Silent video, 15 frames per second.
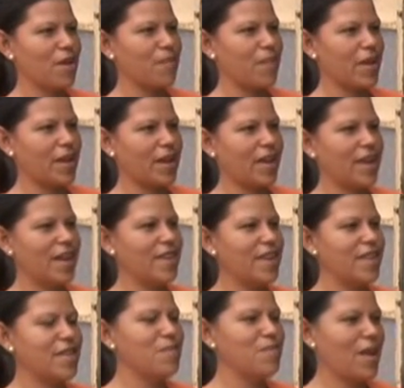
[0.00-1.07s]
Look,
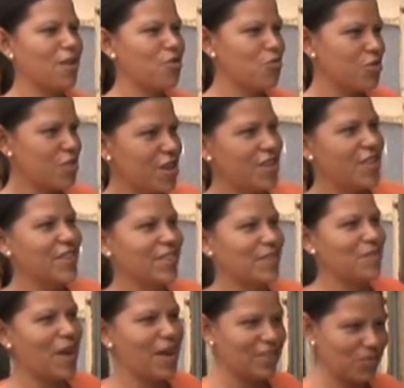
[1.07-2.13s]
this is all I could
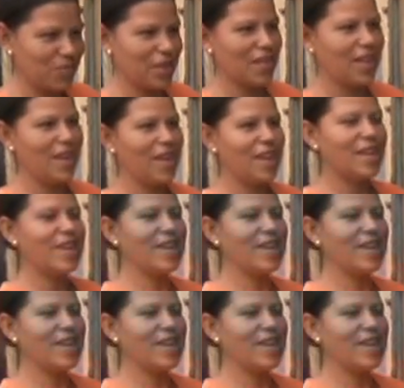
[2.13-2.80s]
afford. Half